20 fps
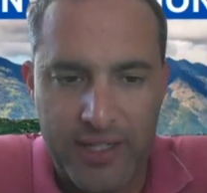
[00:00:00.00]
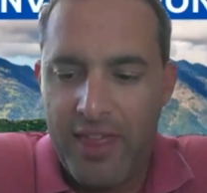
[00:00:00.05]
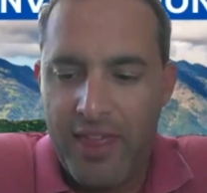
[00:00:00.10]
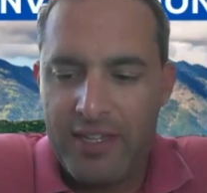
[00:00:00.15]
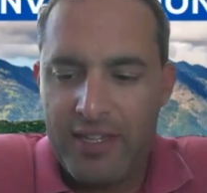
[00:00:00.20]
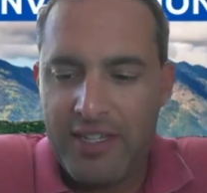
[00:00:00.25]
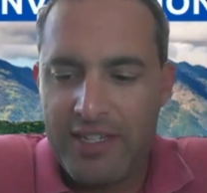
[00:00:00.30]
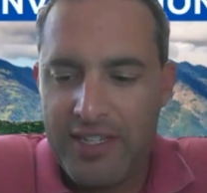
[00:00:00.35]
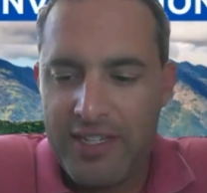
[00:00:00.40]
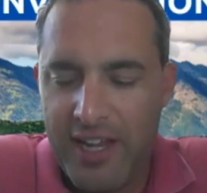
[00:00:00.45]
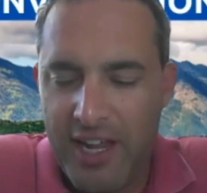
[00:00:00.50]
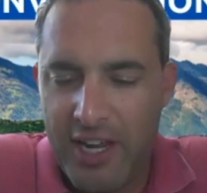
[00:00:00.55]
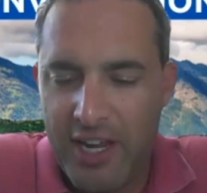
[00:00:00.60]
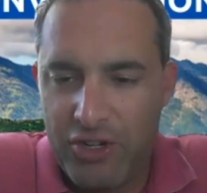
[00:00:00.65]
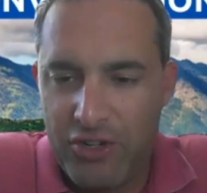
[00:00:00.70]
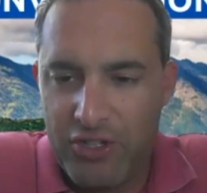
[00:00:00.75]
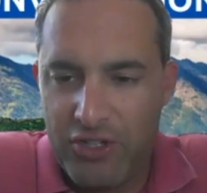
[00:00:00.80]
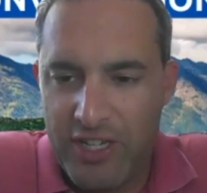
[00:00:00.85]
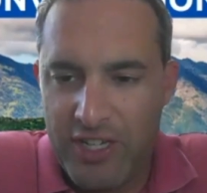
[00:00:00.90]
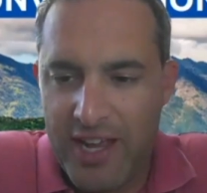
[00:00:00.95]
This is an
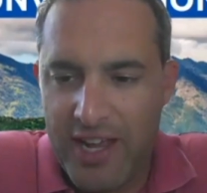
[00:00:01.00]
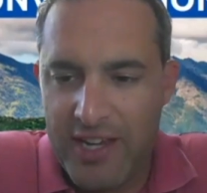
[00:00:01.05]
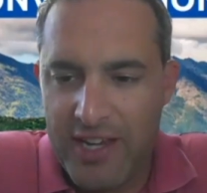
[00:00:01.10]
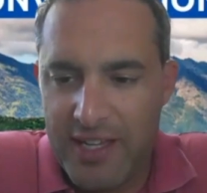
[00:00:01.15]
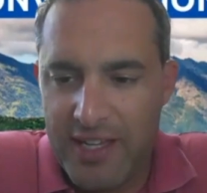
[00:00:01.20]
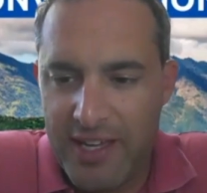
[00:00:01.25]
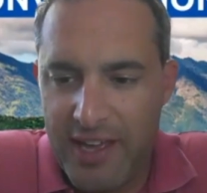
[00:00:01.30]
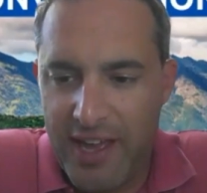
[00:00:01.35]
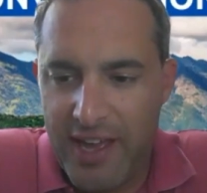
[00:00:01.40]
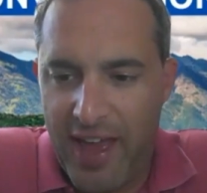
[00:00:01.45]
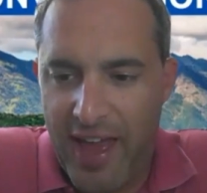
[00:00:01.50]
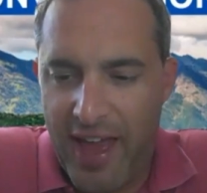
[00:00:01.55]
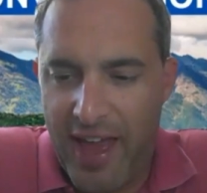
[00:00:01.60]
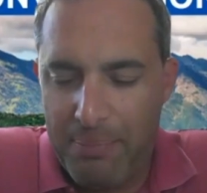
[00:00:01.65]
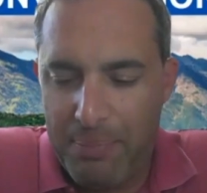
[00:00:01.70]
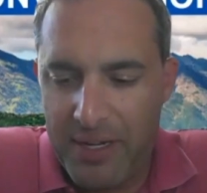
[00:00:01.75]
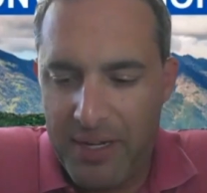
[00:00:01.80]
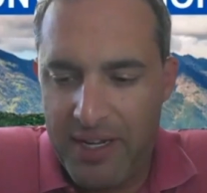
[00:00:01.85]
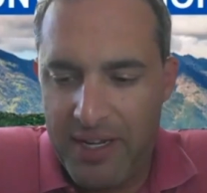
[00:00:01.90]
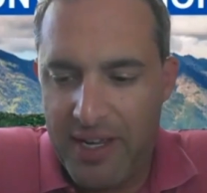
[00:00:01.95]
interesting idea
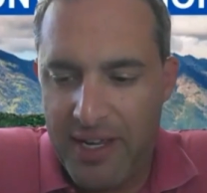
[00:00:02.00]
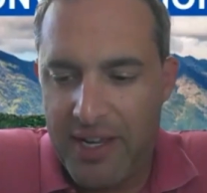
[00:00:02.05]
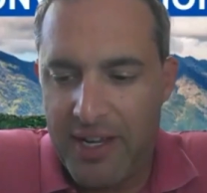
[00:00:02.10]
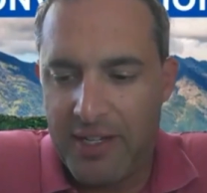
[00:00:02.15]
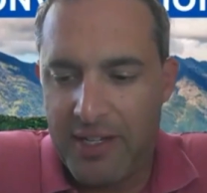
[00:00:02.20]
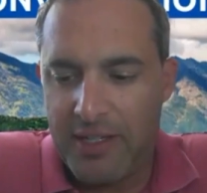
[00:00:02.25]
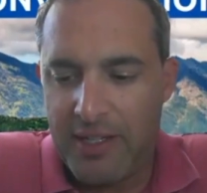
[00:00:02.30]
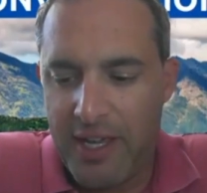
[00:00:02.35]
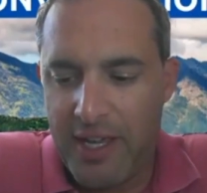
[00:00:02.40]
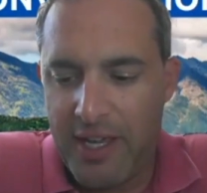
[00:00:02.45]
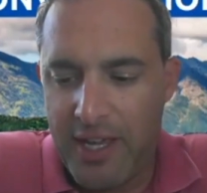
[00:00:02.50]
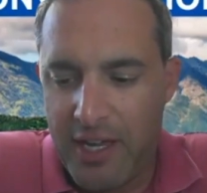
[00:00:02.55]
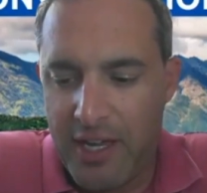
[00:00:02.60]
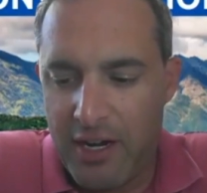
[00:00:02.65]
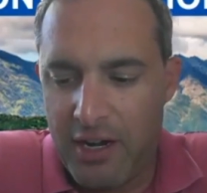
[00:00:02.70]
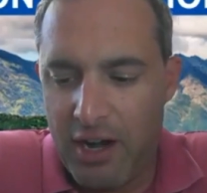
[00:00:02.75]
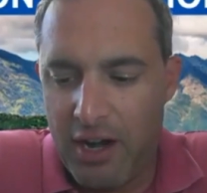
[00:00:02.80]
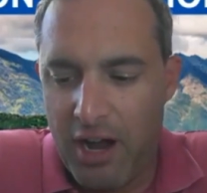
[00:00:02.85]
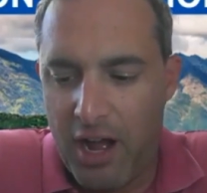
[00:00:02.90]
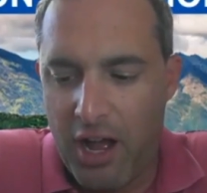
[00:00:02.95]
happening
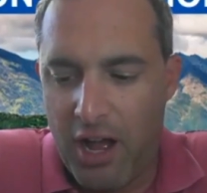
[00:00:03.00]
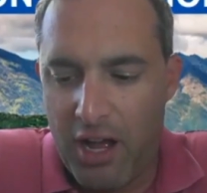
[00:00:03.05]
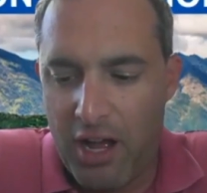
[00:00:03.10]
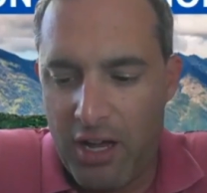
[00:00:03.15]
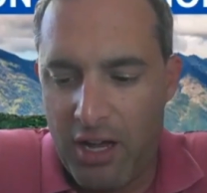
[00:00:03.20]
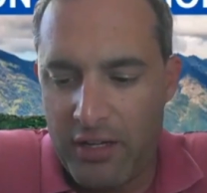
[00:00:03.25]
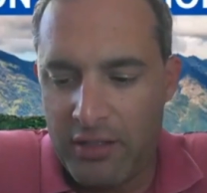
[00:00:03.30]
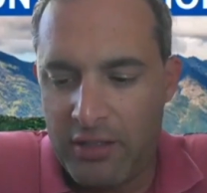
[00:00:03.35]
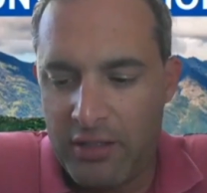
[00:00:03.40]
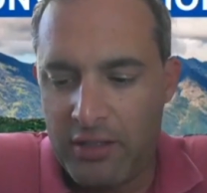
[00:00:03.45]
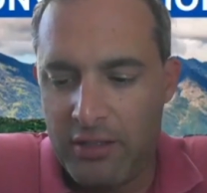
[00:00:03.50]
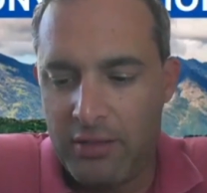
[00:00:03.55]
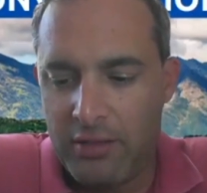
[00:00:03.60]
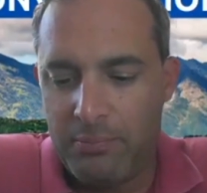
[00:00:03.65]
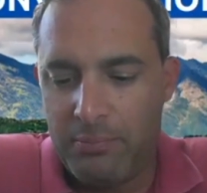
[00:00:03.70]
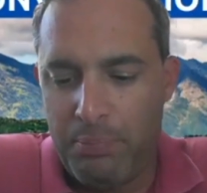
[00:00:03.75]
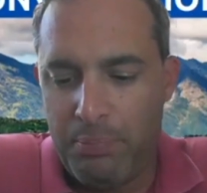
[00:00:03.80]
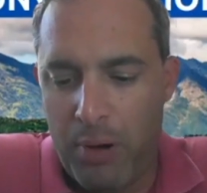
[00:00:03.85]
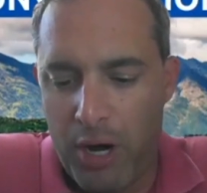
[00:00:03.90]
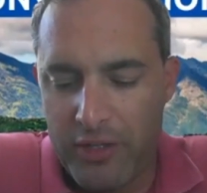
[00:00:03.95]
here on
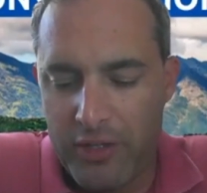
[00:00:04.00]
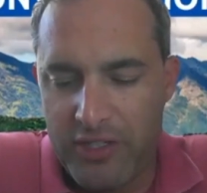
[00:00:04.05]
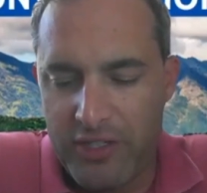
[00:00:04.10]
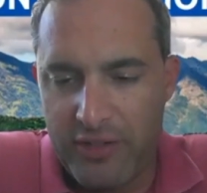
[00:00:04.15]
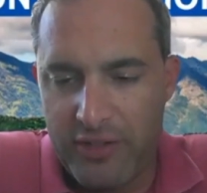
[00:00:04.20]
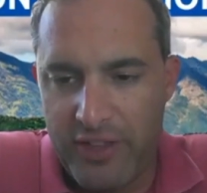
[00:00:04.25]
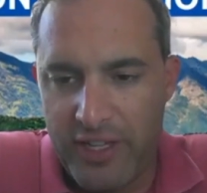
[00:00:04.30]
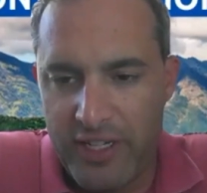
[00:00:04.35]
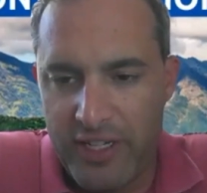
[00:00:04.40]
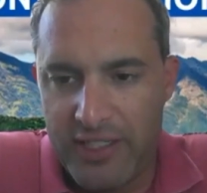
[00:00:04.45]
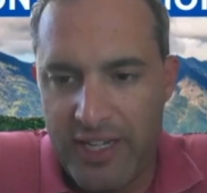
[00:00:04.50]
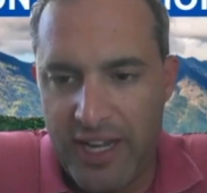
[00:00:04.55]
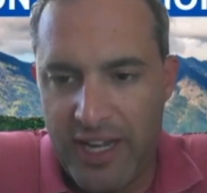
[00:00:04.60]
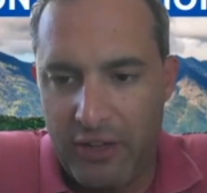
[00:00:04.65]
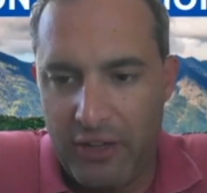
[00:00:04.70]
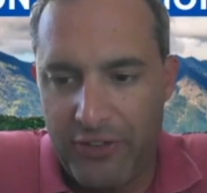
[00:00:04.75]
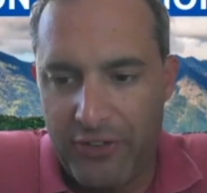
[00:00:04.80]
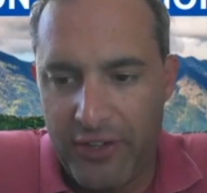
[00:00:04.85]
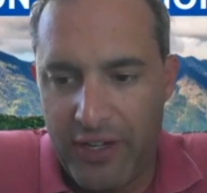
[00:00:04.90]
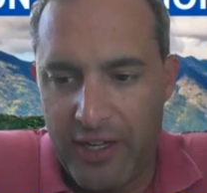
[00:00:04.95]
parts of the
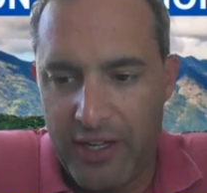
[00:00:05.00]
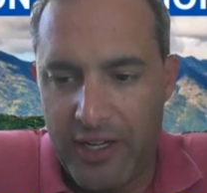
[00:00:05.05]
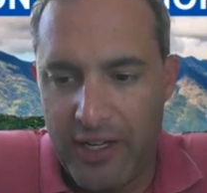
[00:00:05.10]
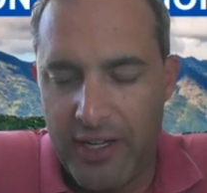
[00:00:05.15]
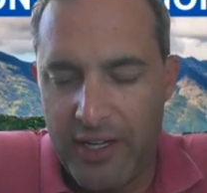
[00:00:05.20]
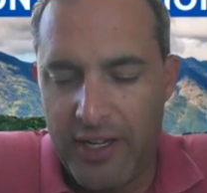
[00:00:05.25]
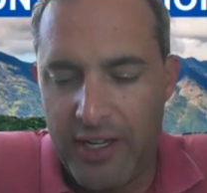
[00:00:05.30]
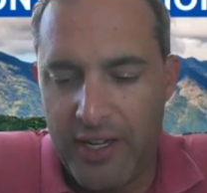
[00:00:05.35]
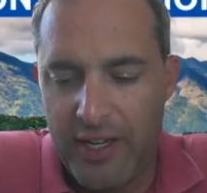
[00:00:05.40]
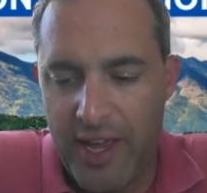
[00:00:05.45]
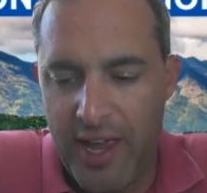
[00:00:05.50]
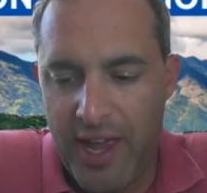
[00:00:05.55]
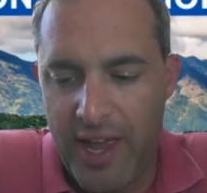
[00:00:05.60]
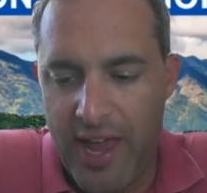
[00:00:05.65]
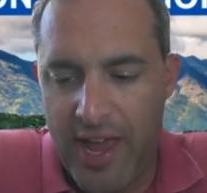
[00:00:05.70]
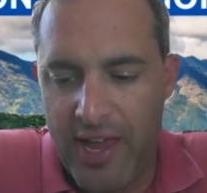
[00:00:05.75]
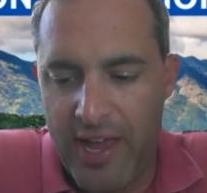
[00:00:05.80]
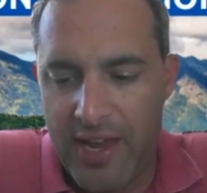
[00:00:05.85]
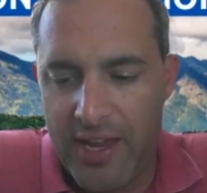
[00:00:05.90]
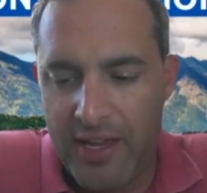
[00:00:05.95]
Delta
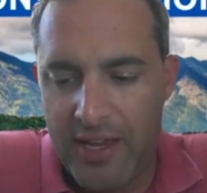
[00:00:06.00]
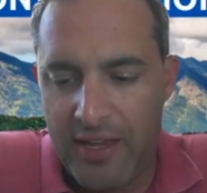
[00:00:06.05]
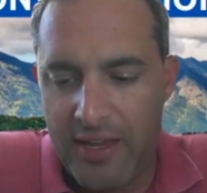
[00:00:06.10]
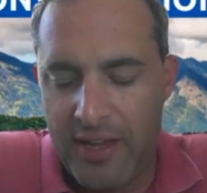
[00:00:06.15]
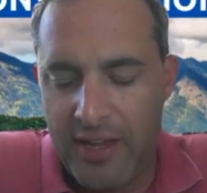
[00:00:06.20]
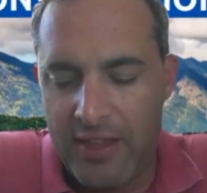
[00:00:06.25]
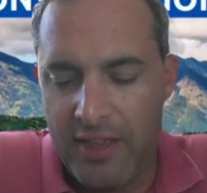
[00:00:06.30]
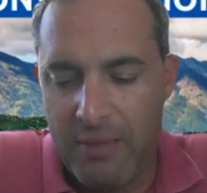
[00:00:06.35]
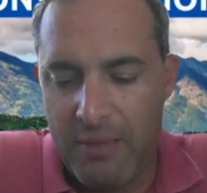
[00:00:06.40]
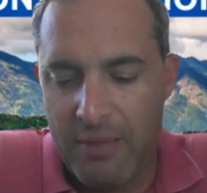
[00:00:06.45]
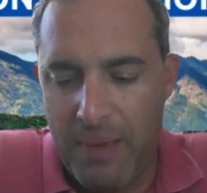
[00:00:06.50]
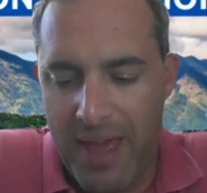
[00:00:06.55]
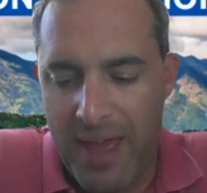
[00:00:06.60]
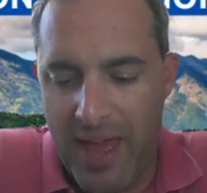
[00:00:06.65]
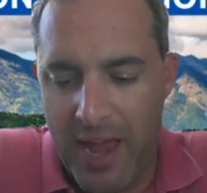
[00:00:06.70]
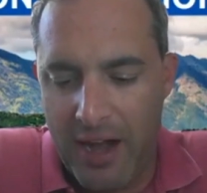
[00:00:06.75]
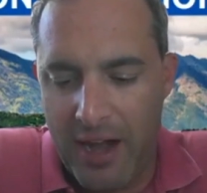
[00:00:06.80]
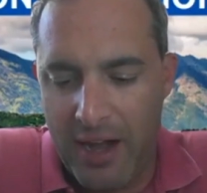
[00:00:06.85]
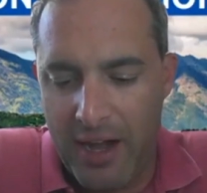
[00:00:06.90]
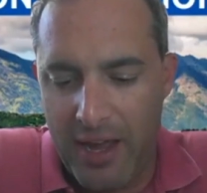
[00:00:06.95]
and in the Bay
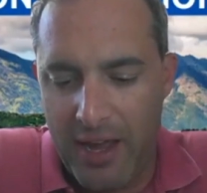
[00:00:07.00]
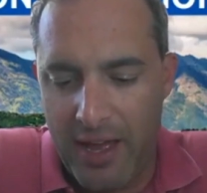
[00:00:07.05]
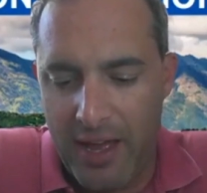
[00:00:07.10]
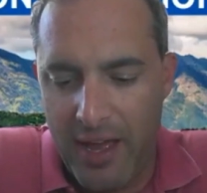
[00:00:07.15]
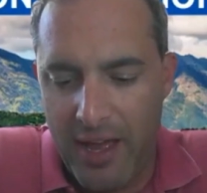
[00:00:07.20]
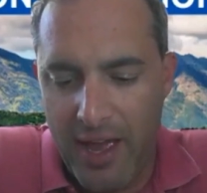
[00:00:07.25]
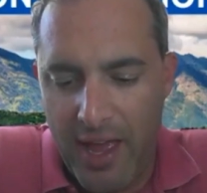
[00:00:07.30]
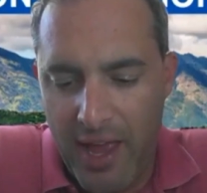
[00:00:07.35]
Area.